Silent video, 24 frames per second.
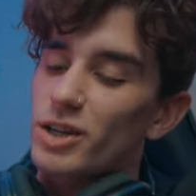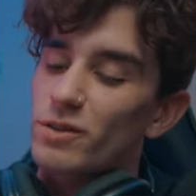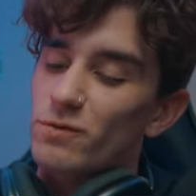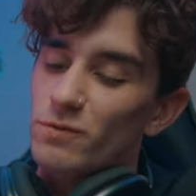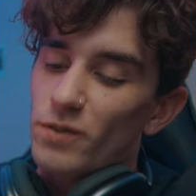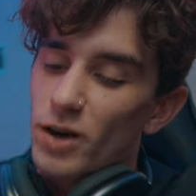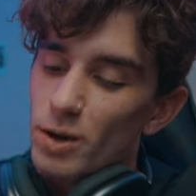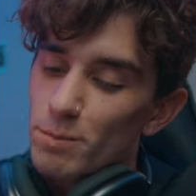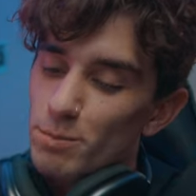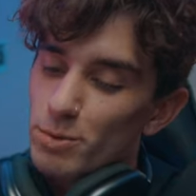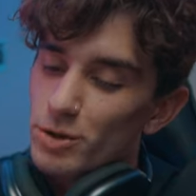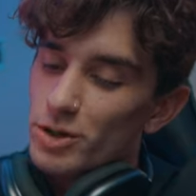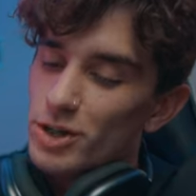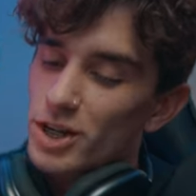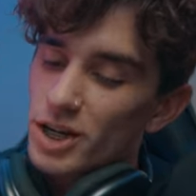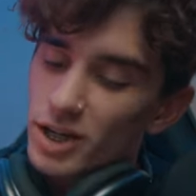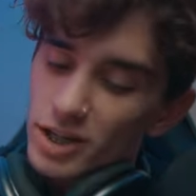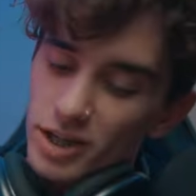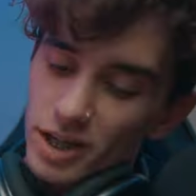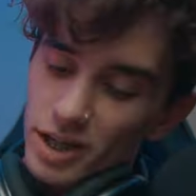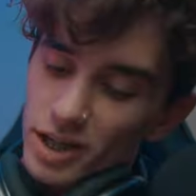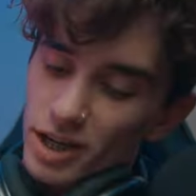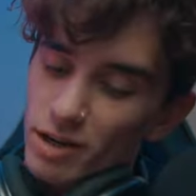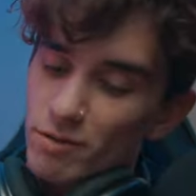It's fun
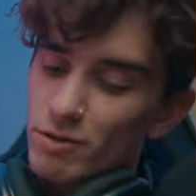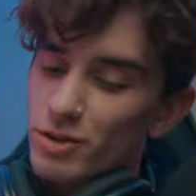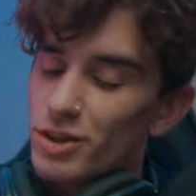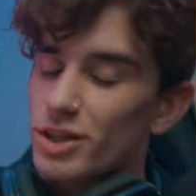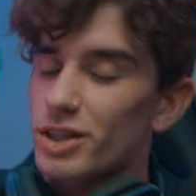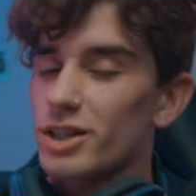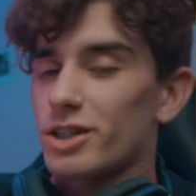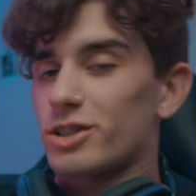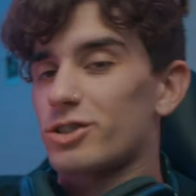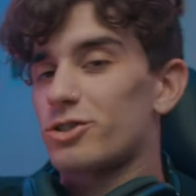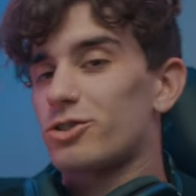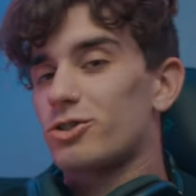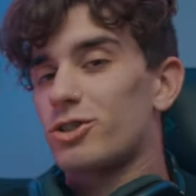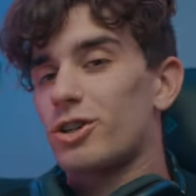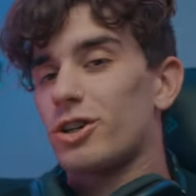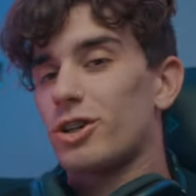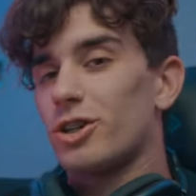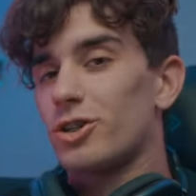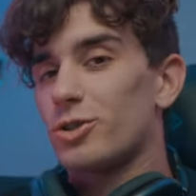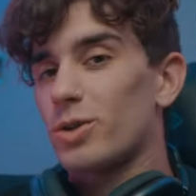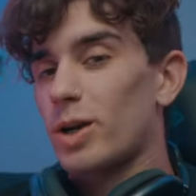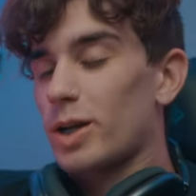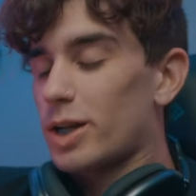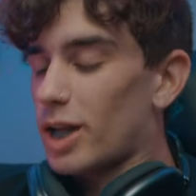predicting everything that's
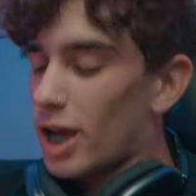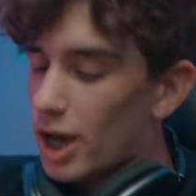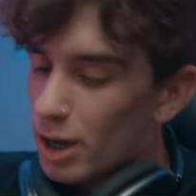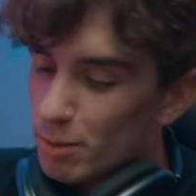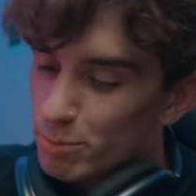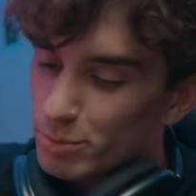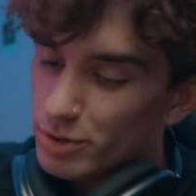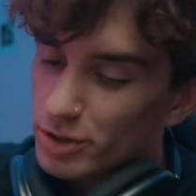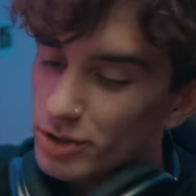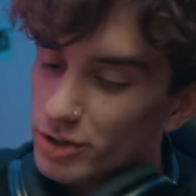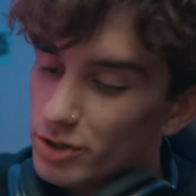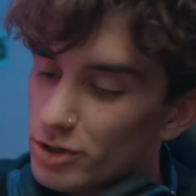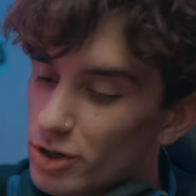going to try and happen.